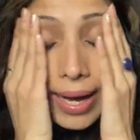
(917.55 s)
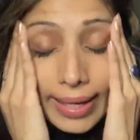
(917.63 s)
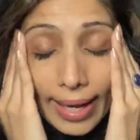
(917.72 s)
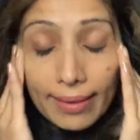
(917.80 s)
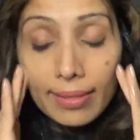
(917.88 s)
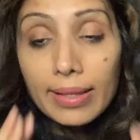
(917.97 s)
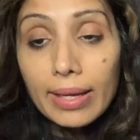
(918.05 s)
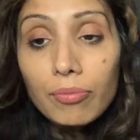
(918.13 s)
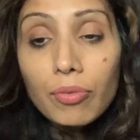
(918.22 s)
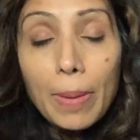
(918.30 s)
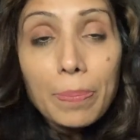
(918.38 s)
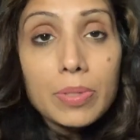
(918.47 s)
again, they
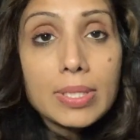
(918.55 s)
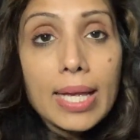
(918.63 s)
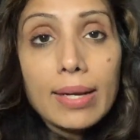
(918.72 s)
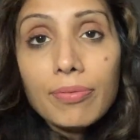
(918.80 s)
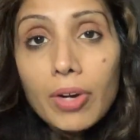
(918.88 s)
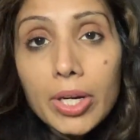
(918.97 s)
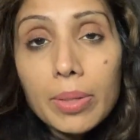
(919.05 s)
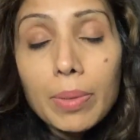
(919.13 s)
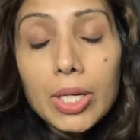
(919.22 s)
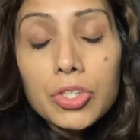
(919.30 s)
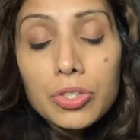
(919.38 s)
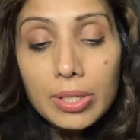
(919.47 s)
represent very
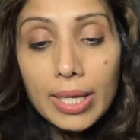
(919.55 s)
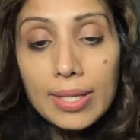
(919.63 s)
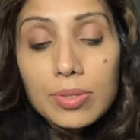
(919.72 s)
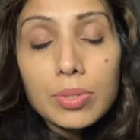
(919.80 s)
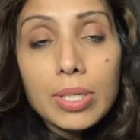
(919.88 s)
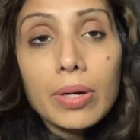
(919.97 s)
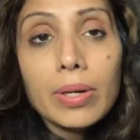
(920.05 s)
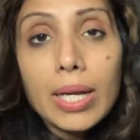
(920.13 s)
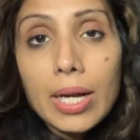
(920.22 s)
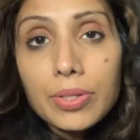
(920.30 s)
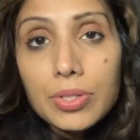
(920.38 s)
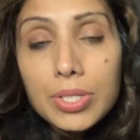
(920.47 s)
much the esoteric
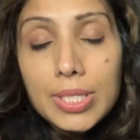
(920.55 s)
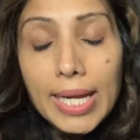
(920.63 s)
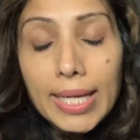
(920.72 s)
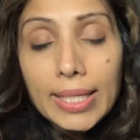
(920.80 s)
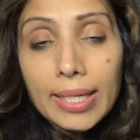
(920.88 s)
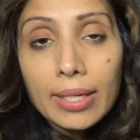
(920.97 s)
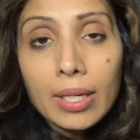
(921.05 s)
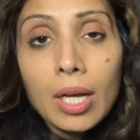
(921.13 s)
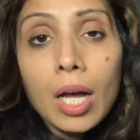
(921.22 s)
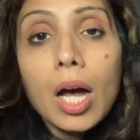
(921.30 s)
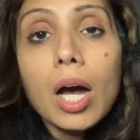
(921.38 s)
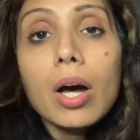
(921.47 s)
understanding
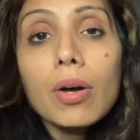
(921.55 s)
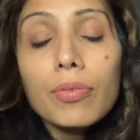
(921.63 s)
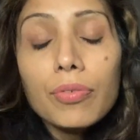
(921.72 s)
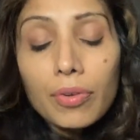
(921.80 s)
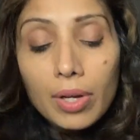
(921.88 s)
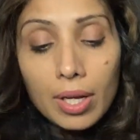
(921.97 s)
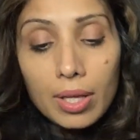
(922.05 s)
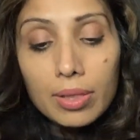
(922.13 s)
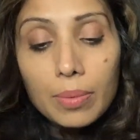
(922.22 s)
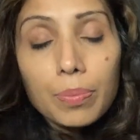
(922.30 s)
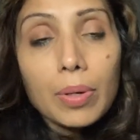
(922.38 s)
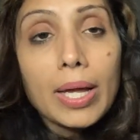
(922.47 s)
of
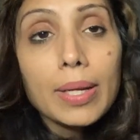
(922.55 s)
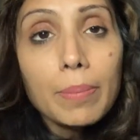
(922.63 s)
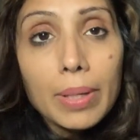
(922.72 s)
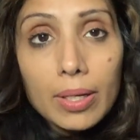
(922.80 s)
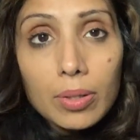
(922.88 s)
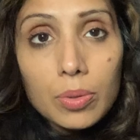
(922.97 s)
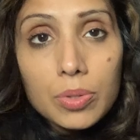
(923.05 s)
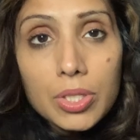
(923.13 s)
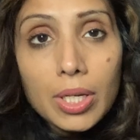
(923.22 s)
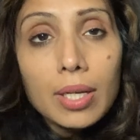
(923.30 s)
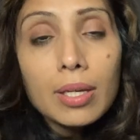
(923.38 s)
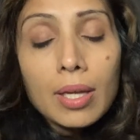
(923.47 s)
the pranamaya
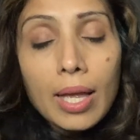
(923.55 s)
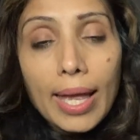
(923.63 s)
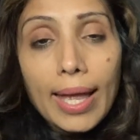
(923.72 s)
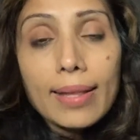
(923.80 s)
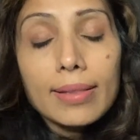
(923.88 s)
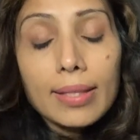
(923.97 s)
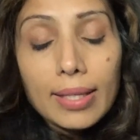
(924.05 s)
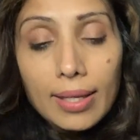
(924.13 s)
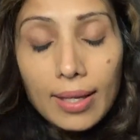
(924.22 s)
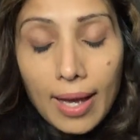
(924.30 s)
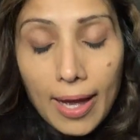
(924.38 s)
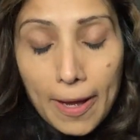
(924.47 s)
kosha and
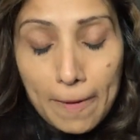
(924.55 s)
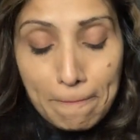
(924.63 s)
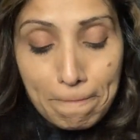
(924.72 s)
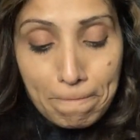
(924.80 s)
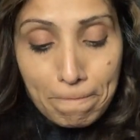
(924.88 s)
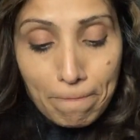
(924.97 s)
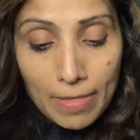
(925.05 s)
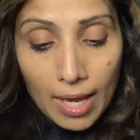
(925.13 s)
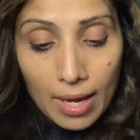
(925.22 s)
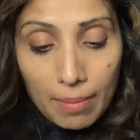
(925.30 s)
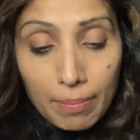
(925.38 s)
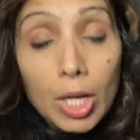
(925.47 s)
the
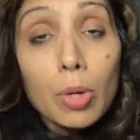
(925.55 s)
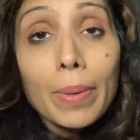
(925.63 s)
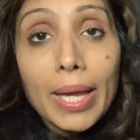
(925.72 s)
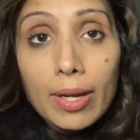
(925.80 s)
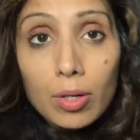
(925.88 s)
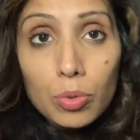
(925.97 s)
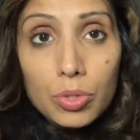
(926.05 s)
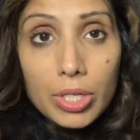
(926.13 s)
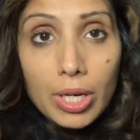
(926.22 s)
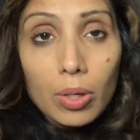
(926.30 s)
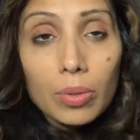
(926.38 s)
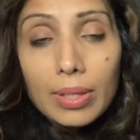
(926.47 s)
manomaya
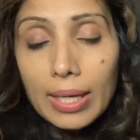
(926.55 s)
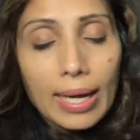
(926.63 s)
kosha, or